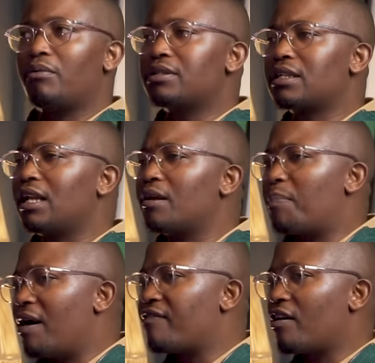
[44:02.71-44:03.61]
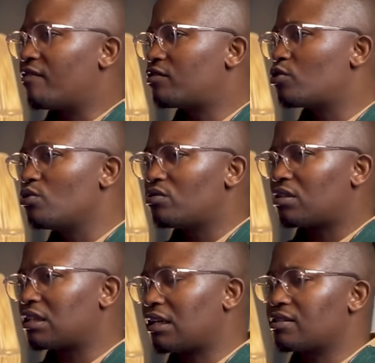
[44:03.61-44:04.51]
we still had a buffer of
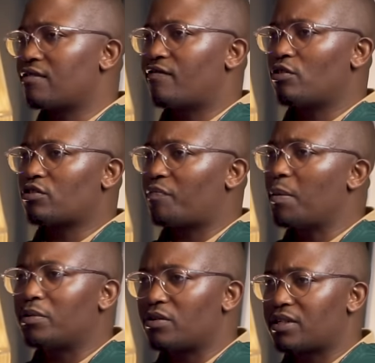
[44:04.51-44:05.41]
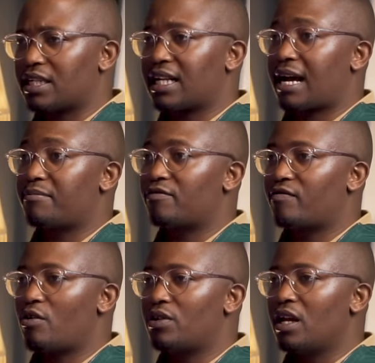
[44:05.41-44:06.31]
2,000-3,000 votes of people who didn't come to
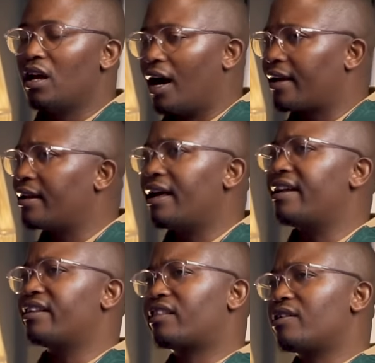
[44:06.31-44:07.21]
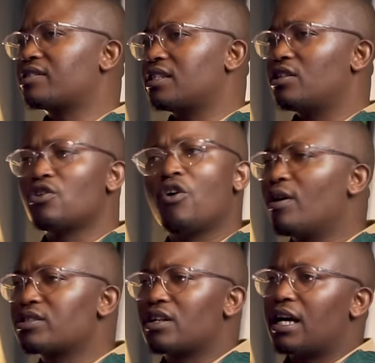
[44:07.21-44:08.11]
vote, I can add 1,000. No
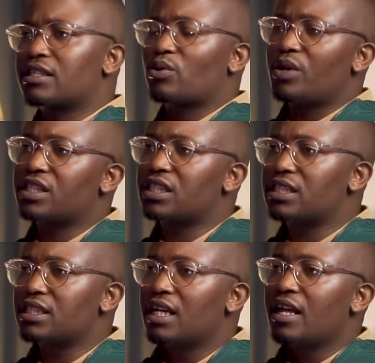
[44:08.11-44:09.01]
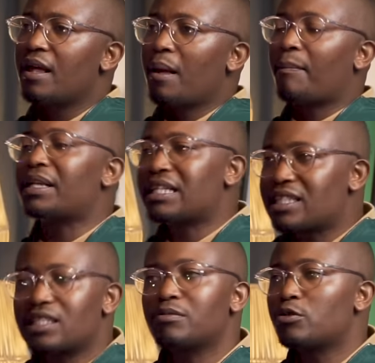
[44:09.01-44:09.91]
one's going to ask questions. But the
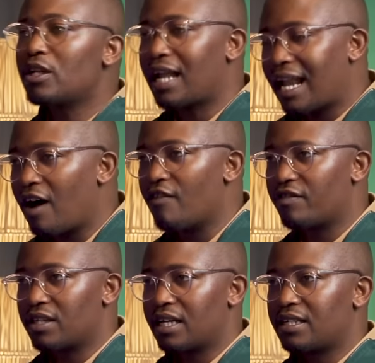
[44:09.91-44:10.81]
system shouldn't allow for that.